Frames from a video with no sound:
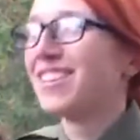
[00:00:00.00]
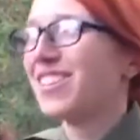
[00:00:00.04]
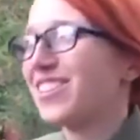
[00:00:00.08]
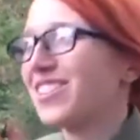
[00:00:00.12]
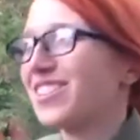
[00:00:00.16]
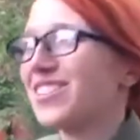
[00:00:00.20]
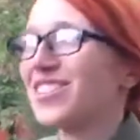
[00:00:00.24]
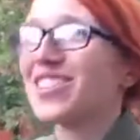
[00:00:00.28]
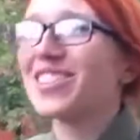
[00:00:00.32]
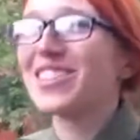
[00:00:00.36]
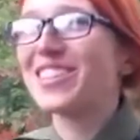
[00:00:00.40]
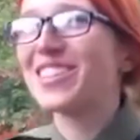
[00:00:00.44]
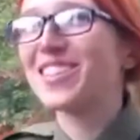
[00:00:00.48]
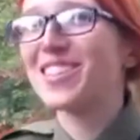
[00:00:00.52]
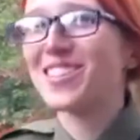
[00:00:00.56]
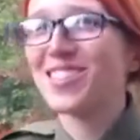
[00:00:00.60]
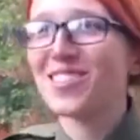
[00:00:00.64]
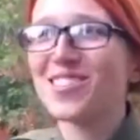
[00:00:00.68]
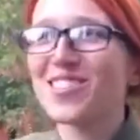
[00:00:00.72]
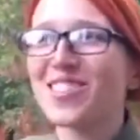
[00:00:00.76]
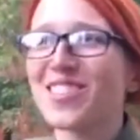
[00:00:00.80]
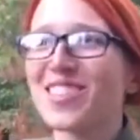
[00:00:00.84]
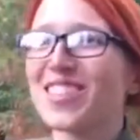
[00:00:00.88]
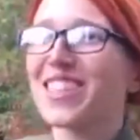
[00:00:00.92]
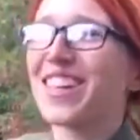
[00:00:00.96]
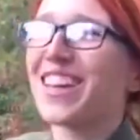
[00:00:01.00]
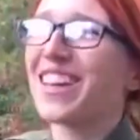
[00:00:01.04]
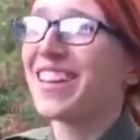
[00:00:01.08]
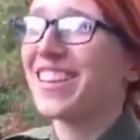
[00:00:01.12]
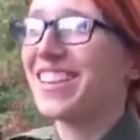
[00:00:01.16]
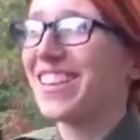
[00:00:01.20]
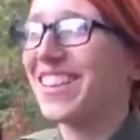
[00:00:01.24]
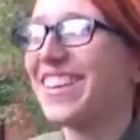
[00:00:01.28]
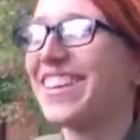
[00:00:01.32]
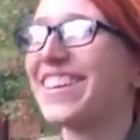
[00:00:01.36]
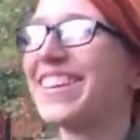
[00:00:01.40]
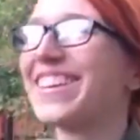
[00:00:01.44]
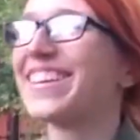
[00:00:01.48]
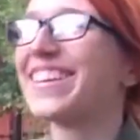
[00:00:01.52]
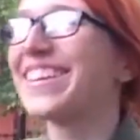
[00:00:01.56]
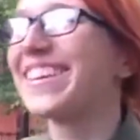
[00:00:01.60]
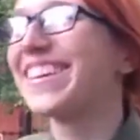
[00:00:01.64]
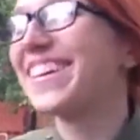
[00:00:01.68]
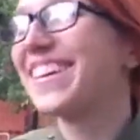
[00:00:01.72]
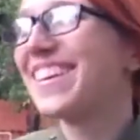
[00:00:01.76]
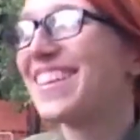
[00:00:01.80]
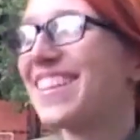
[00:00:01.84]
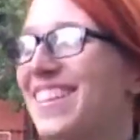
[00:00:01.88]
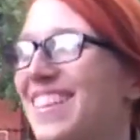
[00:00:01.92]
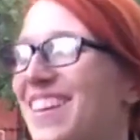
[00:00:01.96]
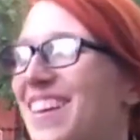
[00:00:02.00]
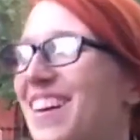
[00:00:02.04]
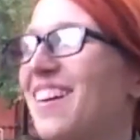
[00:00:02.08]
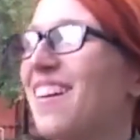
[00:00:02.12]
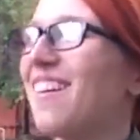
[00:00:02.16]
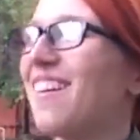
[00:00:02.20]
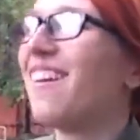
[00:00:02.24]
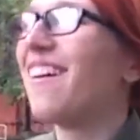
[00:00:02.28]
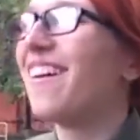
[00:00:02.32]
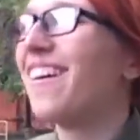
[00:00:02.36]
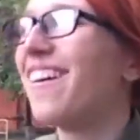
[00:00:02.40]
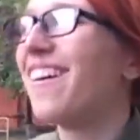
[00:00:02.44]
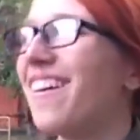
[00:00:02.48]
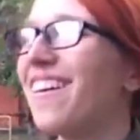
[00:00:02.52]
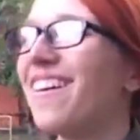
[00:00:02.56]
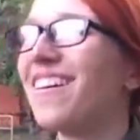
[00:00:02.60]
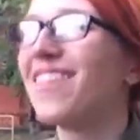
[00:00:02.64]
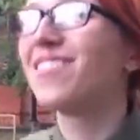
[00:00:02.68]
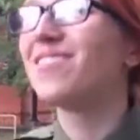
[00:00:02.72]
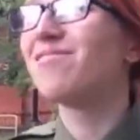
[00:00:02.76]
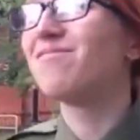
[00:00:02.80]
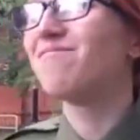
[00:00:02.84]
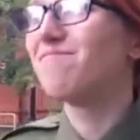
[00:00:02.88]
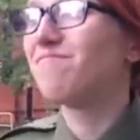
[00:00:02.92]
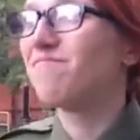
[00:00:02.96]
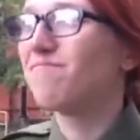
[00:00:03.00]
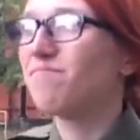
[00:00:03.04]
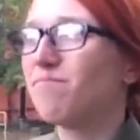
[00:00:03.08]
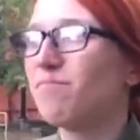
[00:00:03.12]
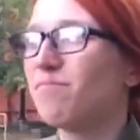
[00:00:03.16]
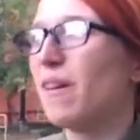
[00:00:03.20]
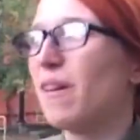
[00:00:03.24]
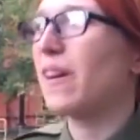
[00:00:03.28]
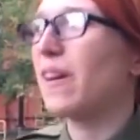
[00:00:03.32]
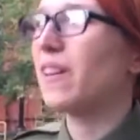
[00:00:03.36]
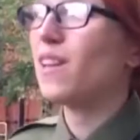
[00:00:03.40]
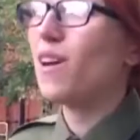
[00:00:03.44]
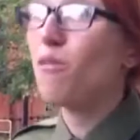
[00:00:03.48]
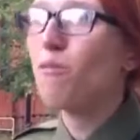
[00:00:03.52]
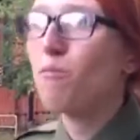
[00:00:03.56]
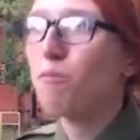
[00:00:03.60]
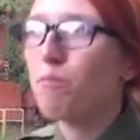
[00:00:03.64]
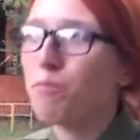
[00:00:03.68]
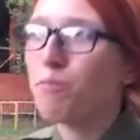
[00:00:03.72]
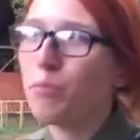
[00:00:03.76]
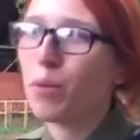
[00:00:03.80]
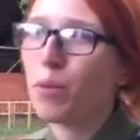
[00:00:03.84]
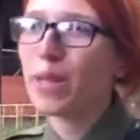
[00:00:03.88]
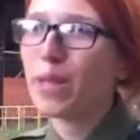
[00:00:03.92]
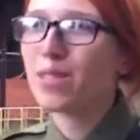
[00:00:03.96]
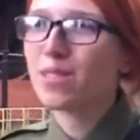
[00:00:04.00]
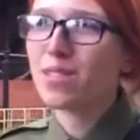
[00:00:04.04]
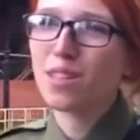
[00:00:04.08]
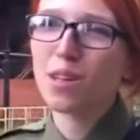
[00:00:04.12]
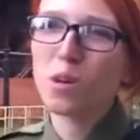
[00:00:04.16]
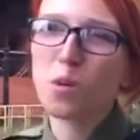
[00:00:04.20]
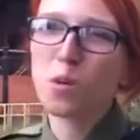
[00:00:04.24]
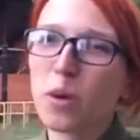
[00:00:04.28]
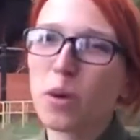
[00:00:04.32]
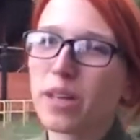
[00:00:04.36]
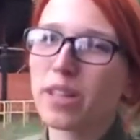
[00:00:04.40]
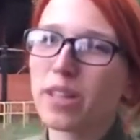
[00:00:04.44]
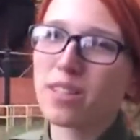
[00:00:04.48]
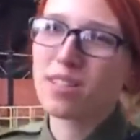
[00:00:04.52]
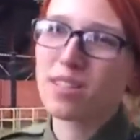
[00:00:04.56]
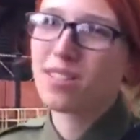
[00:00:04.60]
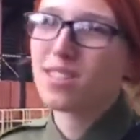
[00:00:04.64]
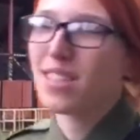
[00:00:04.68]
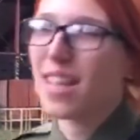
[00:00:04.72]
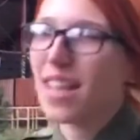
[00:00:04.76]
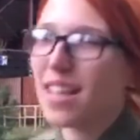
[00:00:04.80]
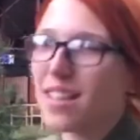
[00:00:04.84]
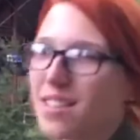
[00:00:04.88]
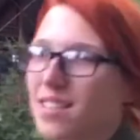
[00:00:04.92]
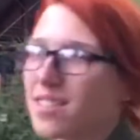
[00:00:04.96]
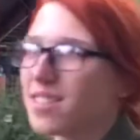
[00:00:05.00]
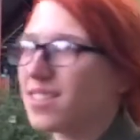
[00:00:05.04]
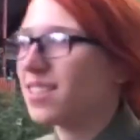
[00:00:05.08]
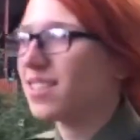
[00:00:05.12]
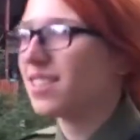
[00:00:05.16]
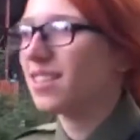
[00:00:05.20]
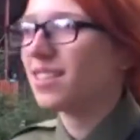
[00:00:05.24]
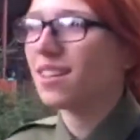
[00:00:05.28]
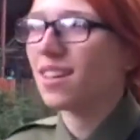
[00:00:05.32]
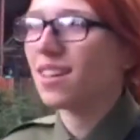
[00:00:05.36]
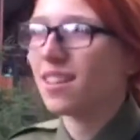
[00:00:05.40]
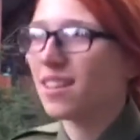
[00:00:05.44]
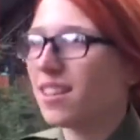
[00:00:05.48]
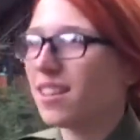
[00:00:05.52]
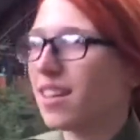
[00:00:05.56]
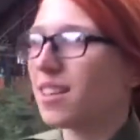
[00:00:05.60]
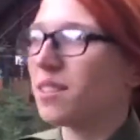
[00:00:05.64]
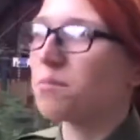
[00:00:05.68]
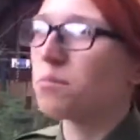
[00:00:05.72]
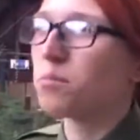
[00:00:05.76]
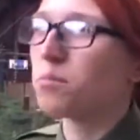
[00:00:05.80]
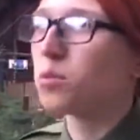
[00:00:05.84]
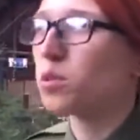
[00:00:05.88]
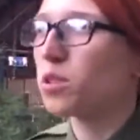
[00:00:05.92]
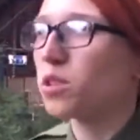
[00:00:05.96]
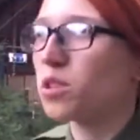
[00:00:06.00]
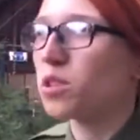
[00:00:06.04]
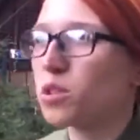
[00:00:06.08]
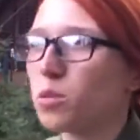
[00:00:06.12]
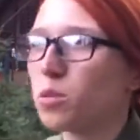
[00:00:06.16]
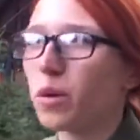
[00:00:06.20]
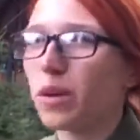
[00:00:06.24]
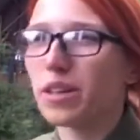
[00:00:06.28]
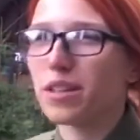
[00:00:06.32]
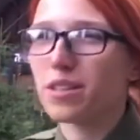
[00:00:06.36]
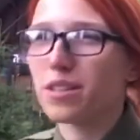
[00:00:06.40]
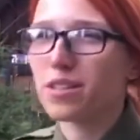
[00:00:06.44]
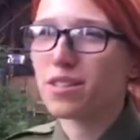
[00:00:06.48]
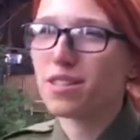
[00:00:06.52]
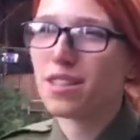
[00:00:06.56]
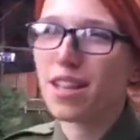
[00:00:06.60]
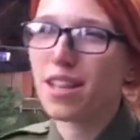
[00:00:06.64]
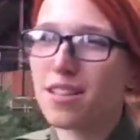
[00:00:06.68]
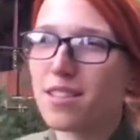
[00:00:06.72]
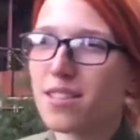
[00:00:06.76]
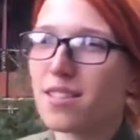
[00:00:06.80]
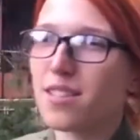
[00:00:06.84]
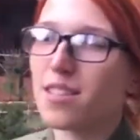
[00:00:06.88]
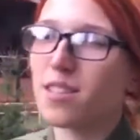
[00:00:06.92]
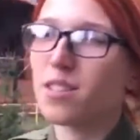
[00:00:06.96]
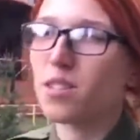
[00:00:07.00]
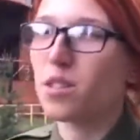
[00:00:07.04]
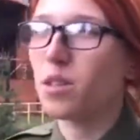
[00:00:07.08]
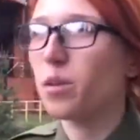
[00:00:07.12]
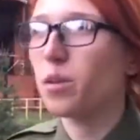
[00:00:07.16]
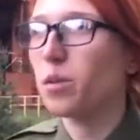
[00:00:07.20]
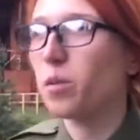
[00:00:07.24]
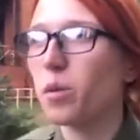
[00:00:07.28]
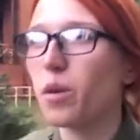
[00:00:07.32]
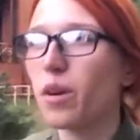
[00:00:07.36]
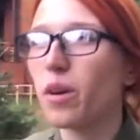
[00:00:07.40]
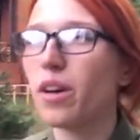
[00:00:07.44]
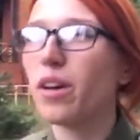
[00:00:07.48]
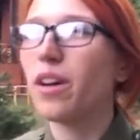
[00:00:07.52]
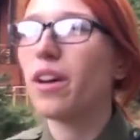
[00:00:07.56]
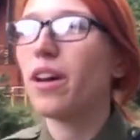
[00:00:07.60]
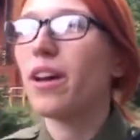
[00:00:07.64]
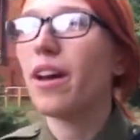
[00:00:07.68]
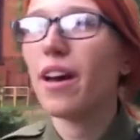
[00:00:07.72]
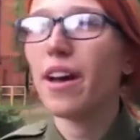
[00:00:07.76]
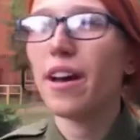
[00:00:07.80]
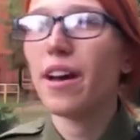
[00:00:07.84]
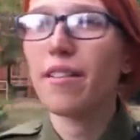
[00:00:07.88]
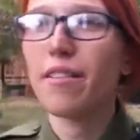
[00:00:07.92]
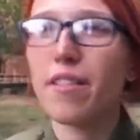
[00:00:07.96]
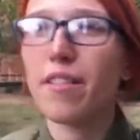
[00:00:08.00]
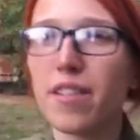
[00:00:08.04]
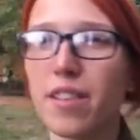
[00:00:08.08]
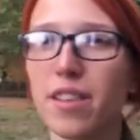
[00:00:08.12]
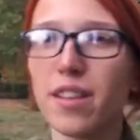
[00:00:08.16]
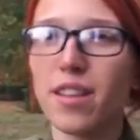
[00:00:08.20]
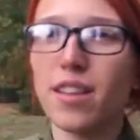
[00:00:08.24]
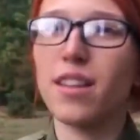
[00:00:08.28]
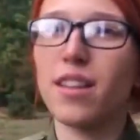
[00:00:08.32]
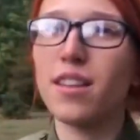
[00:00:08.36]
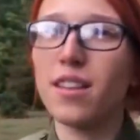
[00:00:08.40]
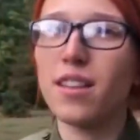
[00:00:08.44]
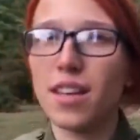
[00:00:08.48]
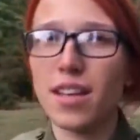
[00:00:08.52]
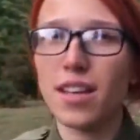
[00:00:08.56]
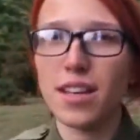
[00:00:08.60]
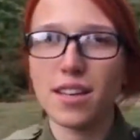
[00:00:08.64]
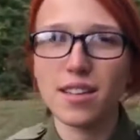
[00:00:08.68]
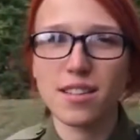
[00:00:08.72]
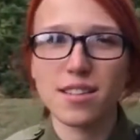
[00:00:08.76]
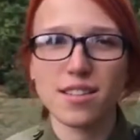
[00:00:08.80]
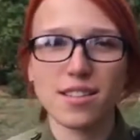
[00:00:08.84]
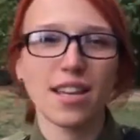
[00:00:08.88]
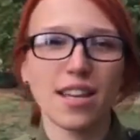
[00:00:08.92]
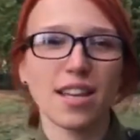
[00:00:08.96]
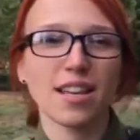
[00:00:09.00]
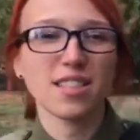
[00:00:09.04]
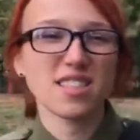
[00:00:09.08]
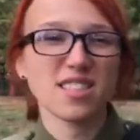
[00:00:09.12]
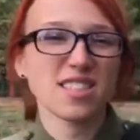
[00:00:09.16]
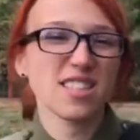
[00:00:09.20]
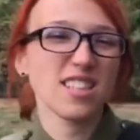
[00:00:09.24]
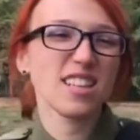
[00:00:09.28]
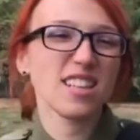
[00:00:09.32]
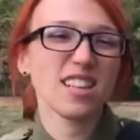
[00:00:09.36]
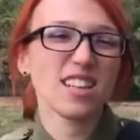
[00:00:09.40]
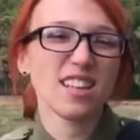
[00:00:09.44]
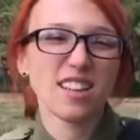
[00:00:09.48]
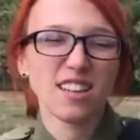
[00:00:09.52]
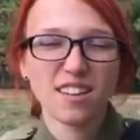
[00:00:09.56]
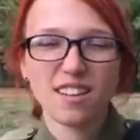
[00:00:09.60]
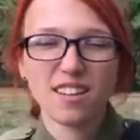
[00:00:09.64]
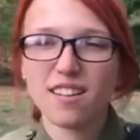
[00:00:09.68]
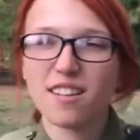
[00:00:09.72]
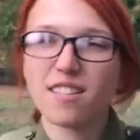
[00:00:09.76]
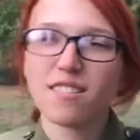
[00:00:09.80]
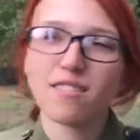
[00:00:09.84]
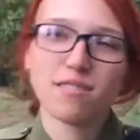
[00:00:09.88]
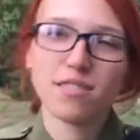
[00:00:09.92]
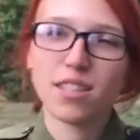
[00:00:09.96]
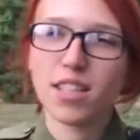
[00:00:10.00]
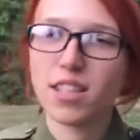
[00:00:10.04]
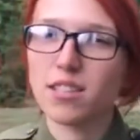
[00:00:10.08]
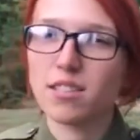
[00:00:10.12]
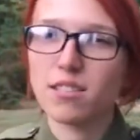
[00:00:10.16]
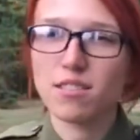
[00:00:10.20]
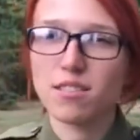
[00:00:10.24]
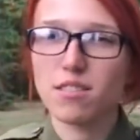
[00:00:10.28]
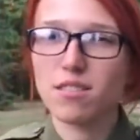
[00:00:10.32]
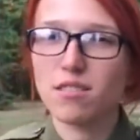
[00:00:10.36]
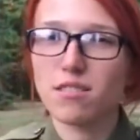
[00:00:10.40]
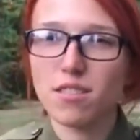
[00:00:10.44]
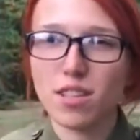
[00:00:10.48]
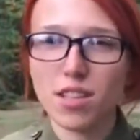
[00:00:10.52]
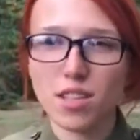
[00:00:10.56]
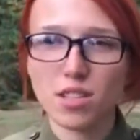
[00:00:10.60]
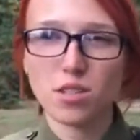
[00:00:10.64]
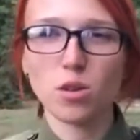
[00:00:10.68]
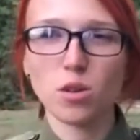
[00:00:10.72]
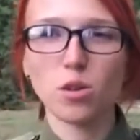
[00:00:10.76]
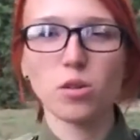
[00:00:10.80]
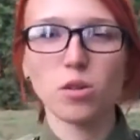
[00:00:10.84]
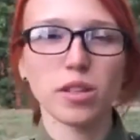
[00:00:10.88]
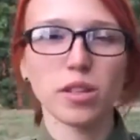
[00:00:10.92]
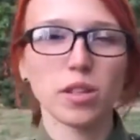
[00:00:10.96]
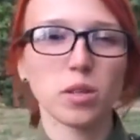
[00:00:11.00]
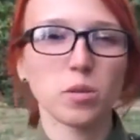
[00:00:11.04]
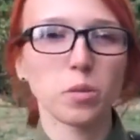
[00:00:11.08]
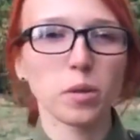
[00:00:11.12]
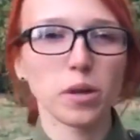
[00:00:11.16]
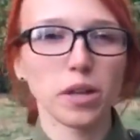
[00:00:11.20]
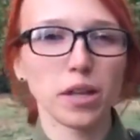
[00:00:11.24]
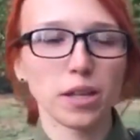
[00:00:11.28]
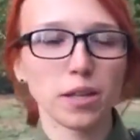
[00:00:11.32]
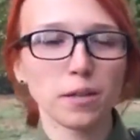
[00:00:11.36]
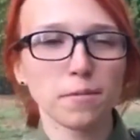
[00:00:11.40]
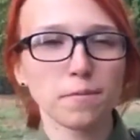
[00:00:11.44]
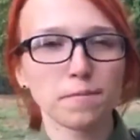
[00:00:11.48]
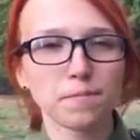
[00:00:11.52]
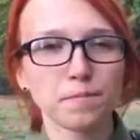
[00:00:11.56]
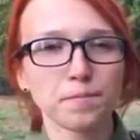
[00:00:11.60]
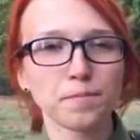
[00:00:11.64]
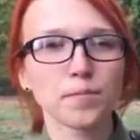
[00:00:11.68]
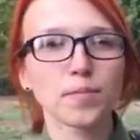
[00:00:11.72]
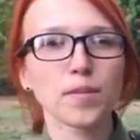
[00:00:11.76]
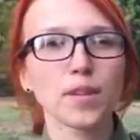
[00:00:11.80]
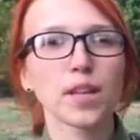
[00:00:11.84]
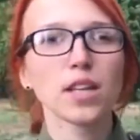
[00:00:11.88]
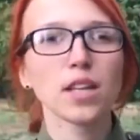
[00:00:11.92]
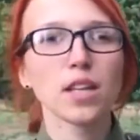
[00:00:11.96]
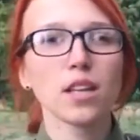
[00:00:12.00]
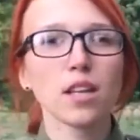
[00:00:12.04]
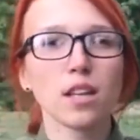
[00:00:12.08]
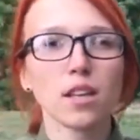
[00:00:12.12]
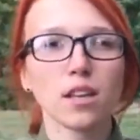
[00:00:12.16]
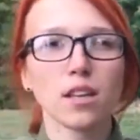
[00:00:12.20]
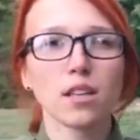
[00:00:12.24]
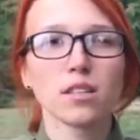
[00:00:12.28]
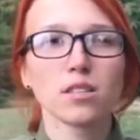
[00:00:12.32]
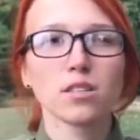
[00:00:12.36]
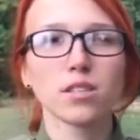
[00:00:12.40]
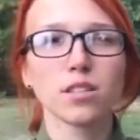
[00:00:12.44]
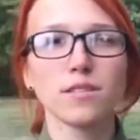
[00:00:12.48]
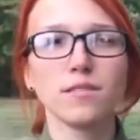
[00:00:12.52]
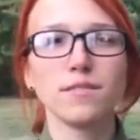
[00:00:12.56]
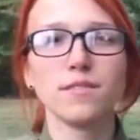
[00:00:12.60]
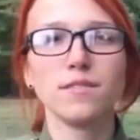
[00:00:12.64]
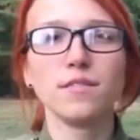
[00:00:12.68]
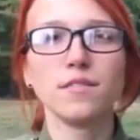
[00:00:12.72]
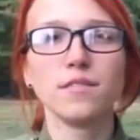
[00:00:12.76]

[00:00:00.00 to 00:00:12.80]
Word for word: Not only sushi, I think. Uh, I love pizza when it's tasty. I like borscht when it's tasty. So everything that is tasty, that's that's all that we need. From.